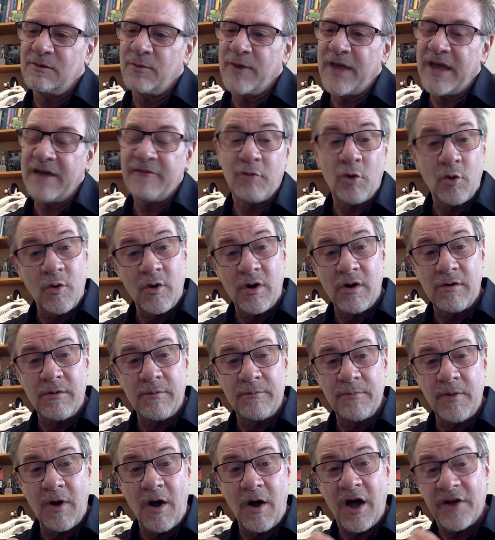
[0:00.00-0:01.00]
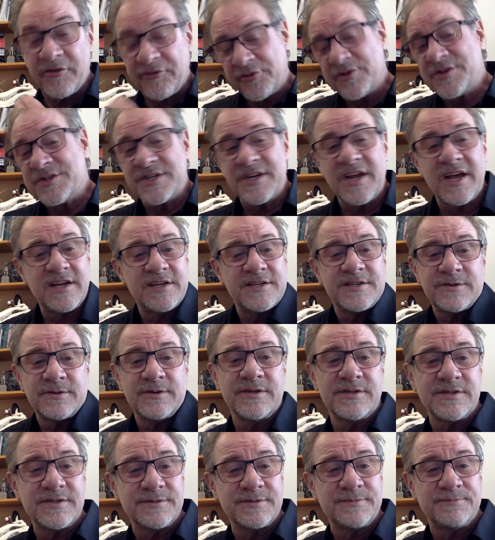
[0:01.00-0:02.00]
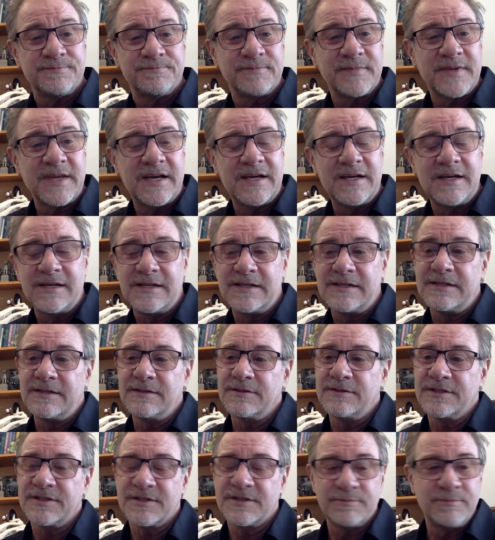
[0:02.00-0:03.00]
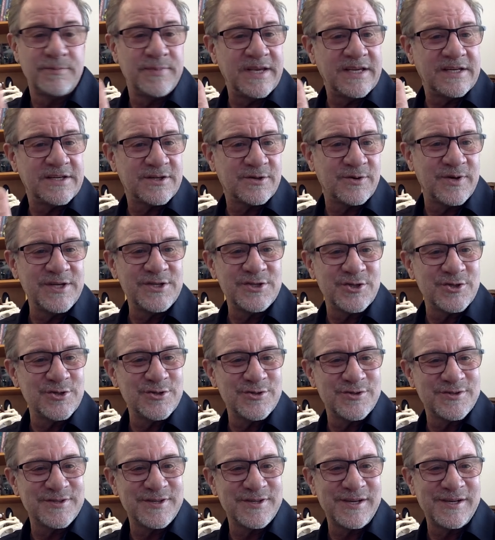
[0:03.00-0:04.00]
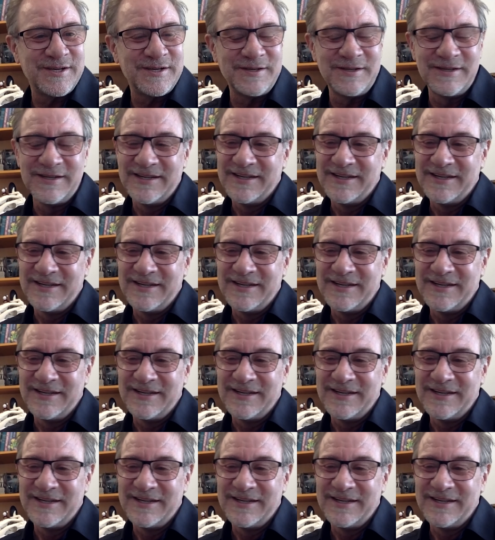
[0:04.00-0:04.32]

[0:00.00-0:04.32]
have uh, ostrich dinosaurs, uh, beaked creatures. So,